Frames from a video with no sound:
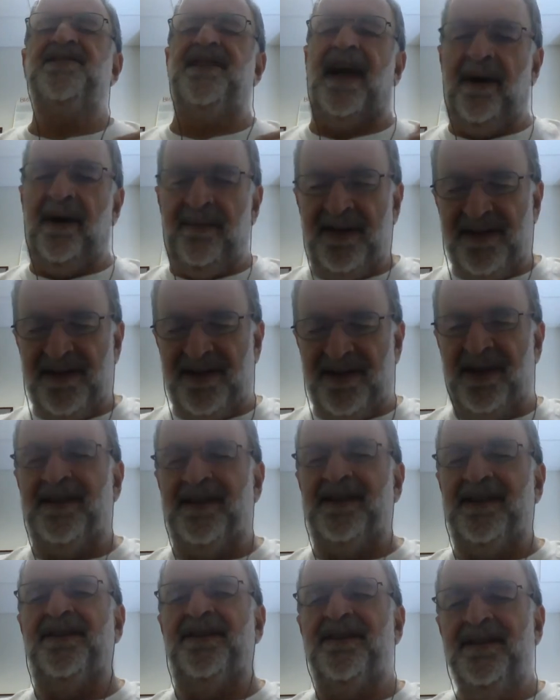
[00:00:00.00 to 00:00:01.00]
damaging
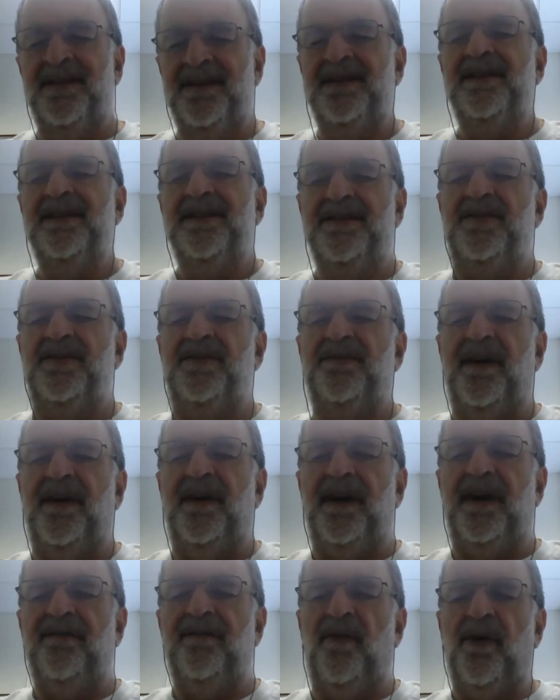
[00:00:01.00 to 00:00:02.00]
than
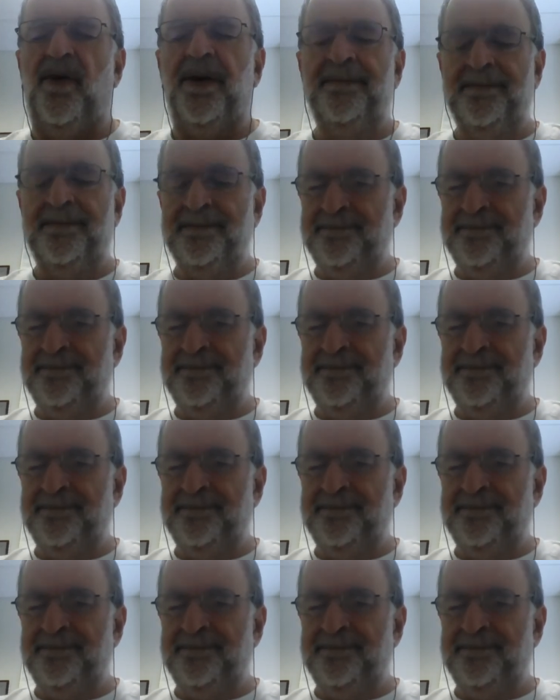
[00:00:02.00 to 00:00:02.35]
254.